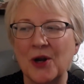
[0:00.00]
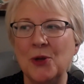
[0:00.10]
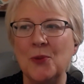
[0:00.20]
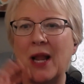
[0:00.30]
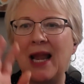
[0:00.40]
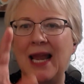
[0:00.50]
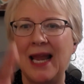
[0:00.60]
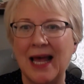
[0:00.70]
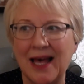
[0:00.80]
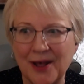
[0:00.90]
where you
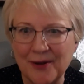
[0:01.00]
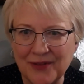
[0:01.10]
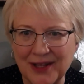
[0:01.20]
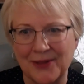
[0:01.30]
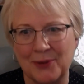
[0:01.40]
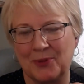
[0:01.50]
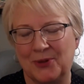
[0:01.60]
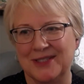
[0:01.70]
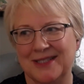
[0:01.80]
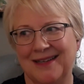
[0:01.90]
love the other
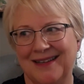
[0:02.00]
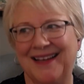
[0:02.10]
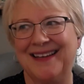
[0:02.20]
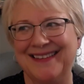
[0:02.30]
person.